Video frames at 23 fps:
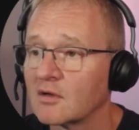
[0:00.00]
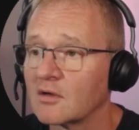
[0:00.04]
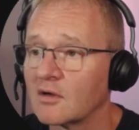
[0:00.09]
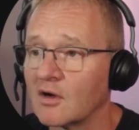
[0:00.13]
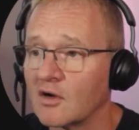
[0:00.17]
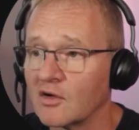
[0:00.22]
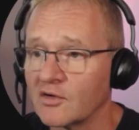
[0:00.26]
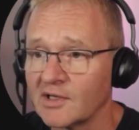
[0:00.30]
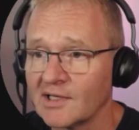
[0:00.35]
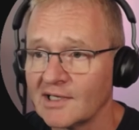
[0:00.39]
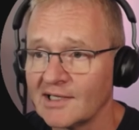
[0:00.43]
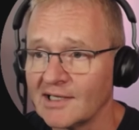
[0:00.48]

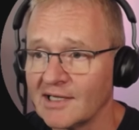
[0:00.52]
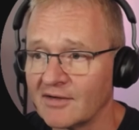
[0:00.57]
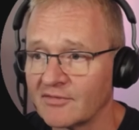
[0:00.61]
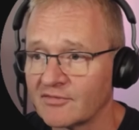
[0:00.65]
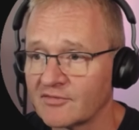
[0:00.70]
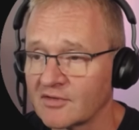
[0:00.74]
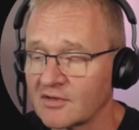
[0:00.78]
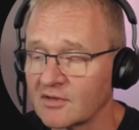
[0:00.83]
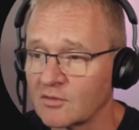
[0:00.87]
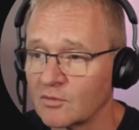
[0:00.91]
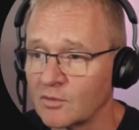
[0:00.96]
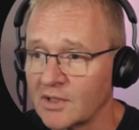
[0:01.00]
On our left,
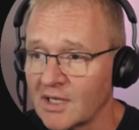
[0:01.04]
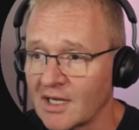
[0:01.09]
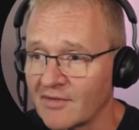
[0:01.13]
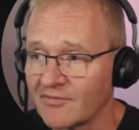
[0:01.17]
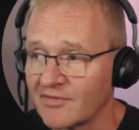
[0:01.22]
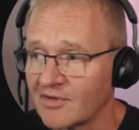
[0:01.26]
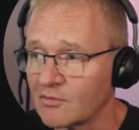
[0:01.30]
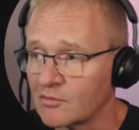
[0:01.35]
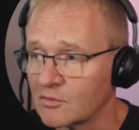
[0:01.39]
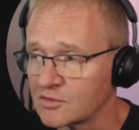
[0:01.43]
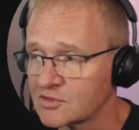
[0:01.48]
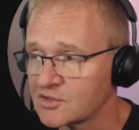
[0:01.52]
we have
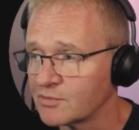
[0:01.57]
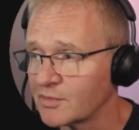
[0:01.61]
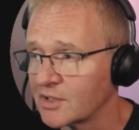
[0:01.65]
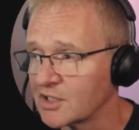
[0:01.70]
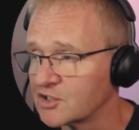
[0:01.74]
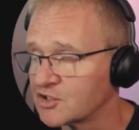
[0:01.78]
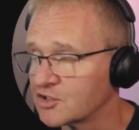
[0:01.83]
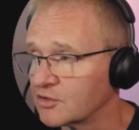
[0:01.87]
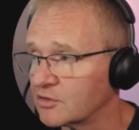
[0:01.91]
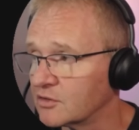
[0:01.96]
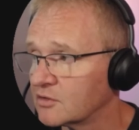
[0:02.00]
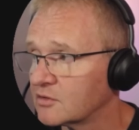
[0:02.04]
our
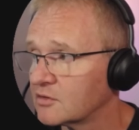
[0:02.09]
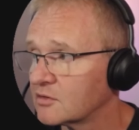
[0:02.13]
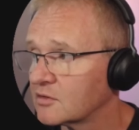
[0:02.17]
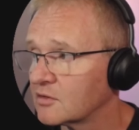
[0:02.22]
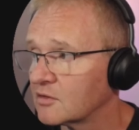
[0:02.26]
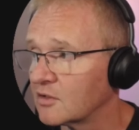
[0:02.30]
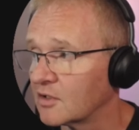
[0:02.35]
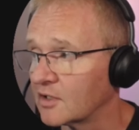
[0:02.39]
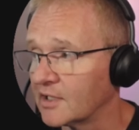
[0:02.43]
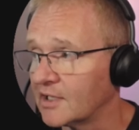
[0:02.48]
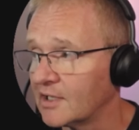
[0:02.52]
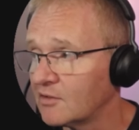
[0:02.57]
automation.
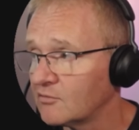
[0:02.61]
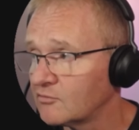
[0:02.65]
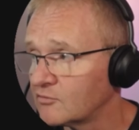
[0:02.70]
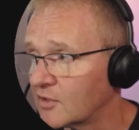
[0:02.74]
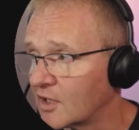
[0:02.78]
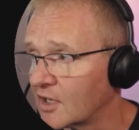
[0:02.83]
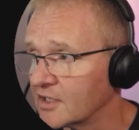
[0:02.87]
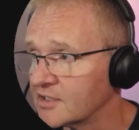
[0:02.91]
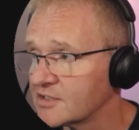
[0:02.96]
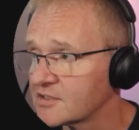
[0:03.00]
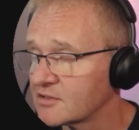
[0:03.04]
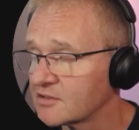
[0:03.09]
On our
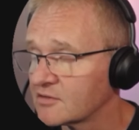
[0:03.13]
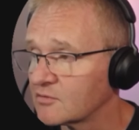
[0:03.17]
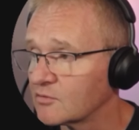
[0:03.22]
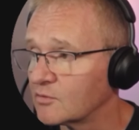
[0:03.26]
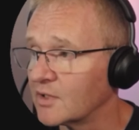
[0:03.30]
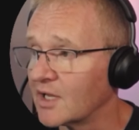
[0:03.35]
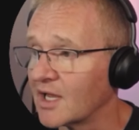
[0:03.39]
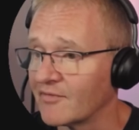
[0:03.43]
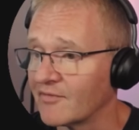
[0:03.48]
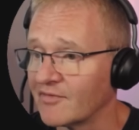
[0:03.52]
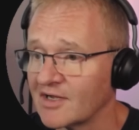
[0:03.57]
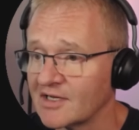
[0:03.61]
right, we
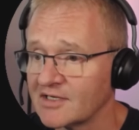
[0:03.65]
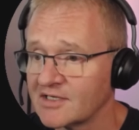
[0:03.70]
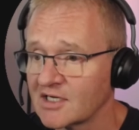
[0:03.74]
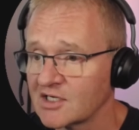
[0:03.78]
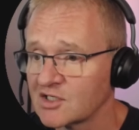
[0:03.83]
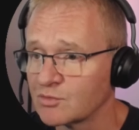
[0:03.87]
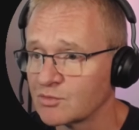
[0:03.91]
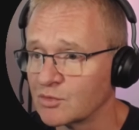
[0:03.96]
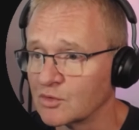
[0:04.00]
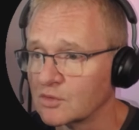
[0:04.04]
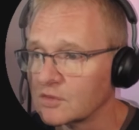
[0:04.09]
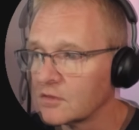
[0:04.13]
have our
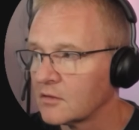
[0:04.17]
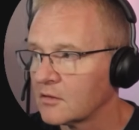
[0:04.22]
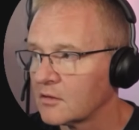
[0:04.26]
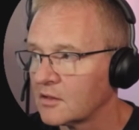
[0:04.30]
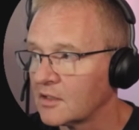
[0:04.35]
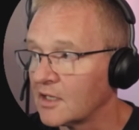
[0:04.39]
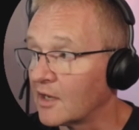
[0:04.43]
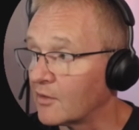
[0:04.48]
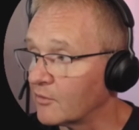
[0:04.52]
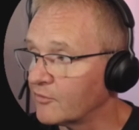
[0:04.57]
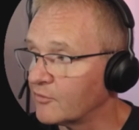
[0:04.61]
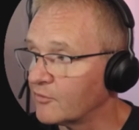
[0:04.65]
dashboard.
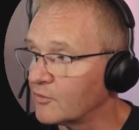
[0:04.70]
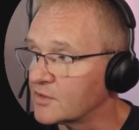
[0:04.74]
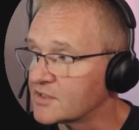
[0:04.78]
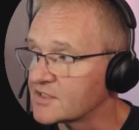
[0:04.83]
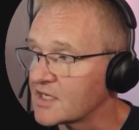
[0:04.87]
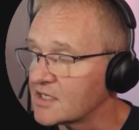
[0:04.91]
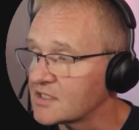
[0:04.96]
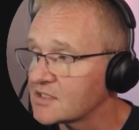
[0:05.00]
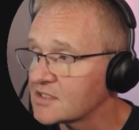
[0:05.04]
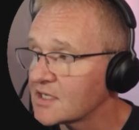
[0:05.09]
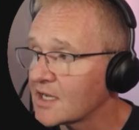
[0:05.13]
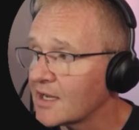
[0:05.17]
Now if we
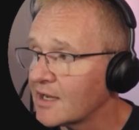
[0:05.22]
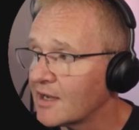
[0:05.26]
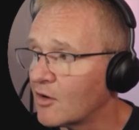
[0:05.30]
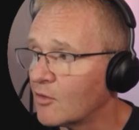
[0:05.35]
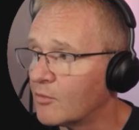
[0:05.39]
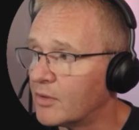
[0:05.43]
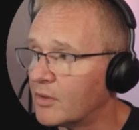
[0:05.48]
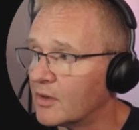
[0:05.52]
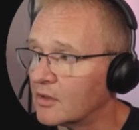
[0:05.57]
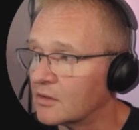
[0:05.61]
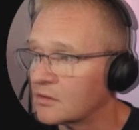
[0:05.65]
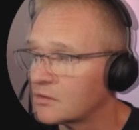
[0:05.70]
set our
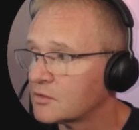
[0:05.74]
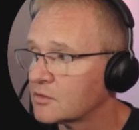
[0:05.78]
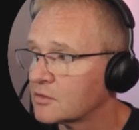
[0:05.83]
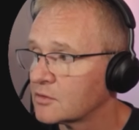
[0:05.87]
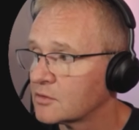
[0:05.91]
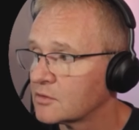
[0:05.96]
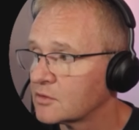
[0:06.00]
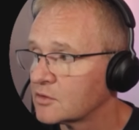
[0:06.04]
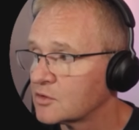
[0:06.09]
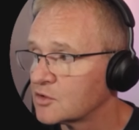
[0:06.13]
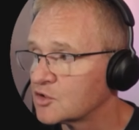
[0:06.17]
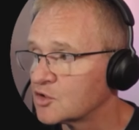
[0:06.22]
helper
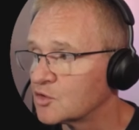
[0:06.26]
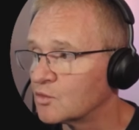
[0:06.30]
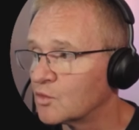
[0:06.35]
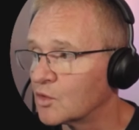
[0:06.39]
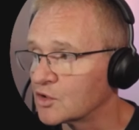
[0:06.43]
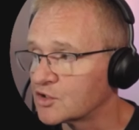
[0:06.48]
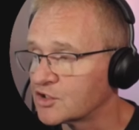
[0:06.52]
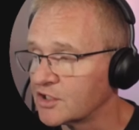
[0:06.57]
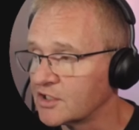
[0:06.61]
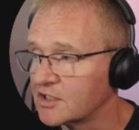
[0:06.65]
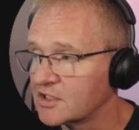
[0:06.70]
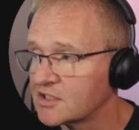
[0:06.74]
to
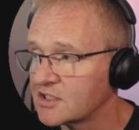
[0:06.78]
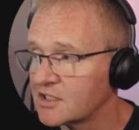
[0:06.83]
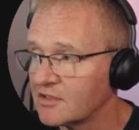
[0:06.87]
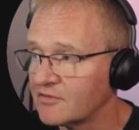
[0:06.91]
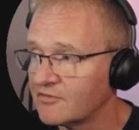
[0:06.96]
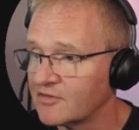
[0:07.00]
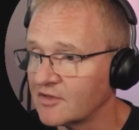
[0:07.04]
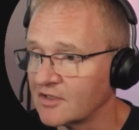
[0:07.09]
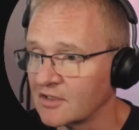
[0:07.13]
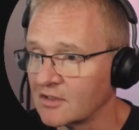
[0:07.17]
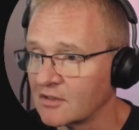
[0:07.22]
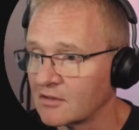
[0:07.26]
watching
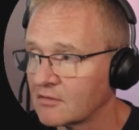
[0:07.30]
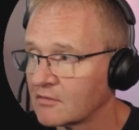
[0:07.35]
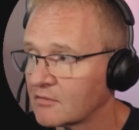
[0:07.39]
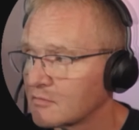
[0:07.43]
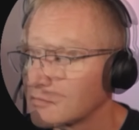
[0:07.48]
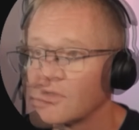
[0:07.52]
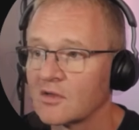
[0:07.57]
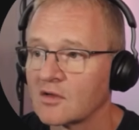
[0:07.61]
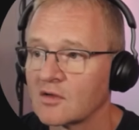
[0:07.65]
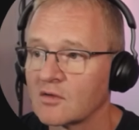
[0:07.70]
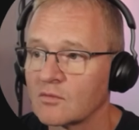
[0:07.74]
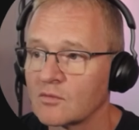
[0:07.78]
TV,
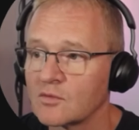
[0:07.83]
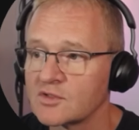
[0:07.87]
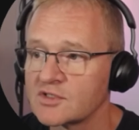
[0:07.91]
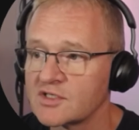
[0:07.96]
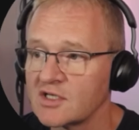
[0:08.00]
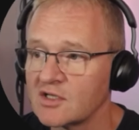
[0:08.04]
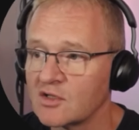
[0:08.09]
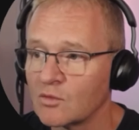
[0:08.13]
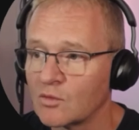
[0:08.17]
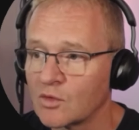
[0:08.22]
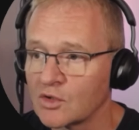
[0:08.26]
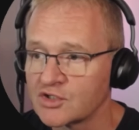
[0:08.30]
we see
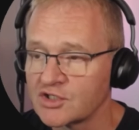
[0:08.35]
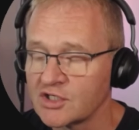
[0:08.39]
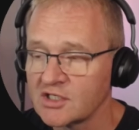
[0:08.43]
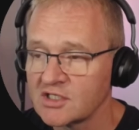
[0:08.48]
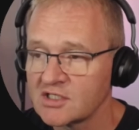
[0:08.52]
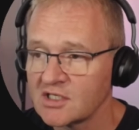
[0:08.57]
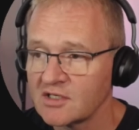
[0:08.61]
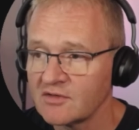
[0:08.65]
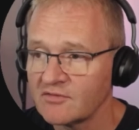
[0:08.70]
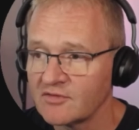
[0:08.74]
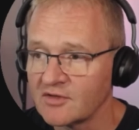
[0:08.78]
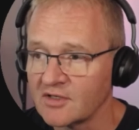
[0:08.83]
the watching
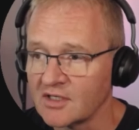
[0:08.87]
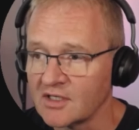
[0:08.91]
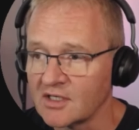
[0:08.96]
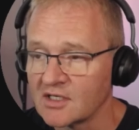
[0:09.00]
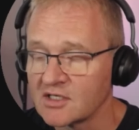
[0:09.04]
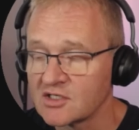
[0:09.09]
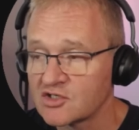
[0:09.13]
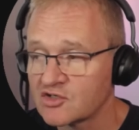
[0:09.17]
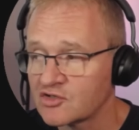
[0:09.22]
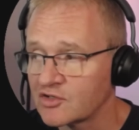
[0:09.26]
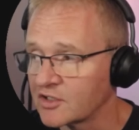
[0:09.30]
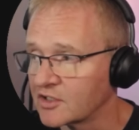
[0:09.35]
TV
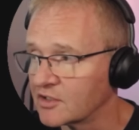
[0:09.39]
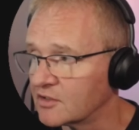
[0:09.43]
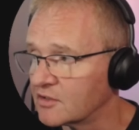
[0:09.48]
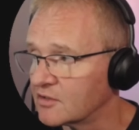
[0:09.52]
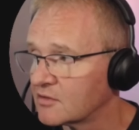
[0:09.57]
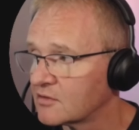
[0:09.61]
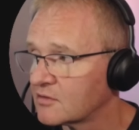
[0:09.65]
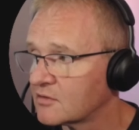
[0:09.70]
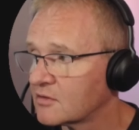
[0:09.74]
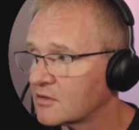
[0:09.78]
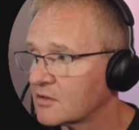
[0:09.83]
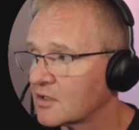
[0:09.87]
has triggered
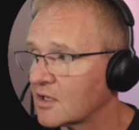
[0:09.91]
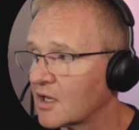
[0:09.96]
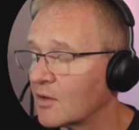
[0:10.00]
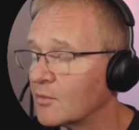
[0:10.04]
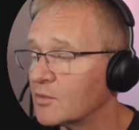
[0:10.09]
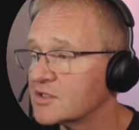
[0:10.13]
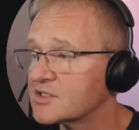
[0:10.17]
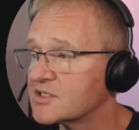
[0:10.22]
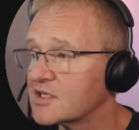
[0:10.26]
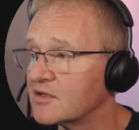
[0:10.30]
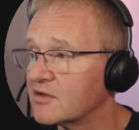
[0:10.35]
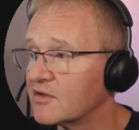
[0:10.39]
and
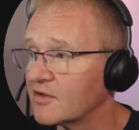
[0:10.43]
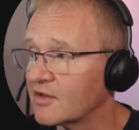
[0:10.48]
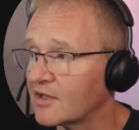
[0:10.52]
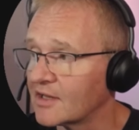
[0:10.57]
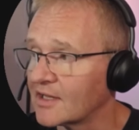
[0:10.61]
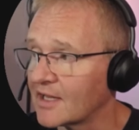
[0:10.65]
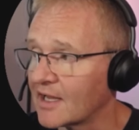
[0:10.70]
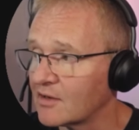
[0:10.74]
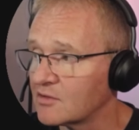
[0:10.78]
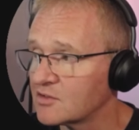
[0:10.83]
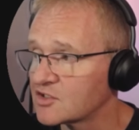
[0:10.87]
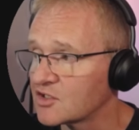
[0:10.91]
we see that the
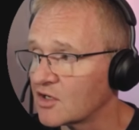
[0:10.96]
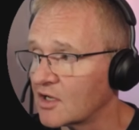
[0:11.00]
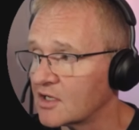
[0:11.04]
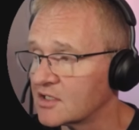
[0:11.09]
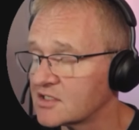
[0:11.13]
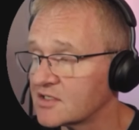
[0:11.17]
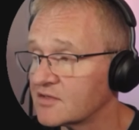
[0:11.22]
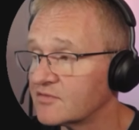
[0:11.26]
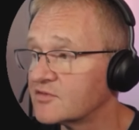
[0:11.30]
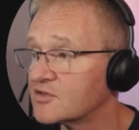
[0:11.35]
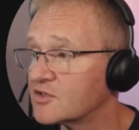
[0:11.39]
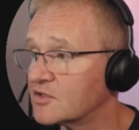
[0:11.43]
lounge lights
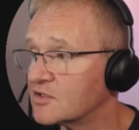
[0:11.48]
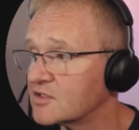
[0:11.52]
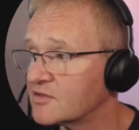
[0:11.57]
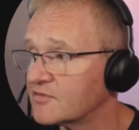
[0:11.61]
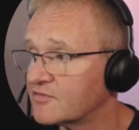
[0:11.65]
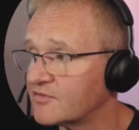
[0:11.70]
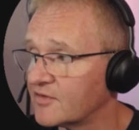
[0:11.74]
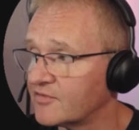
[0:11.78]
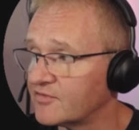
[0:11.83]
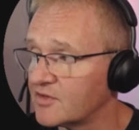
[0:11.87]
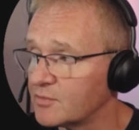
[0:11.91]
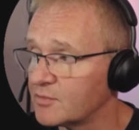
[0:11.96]
have turned to
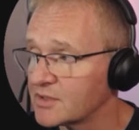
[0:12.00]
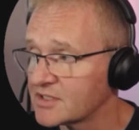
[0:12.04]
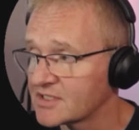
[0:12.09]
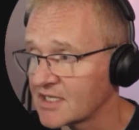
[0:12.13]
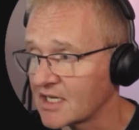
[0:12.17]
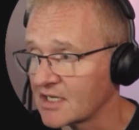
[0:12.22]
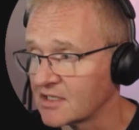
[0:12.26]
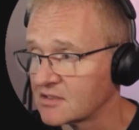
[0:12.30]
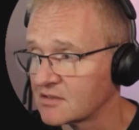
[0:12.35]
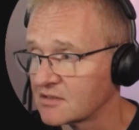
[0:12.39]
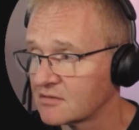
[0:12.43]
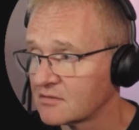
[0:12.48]

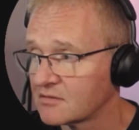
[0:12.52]
50%